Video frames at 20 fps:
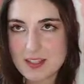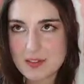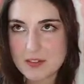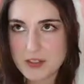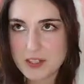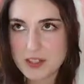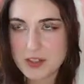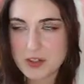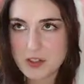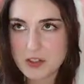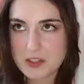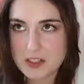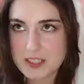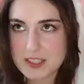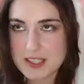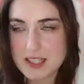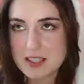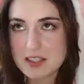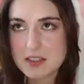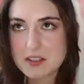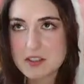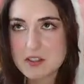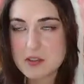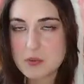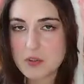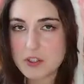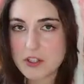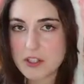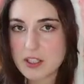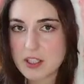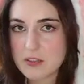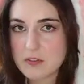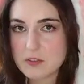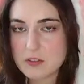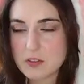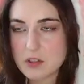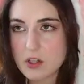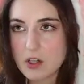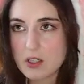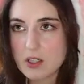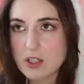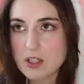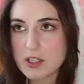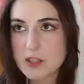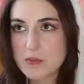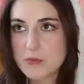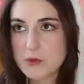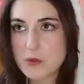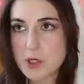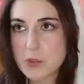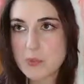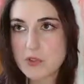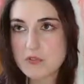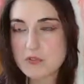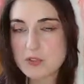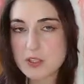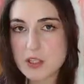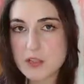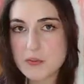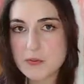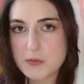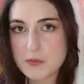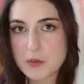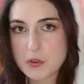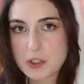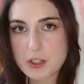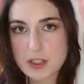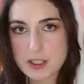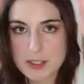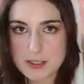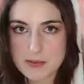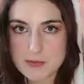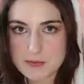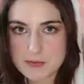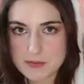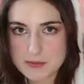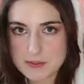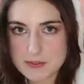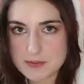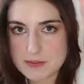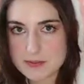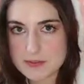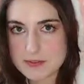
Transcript: you can call it talent, or you can call it a form of love for life.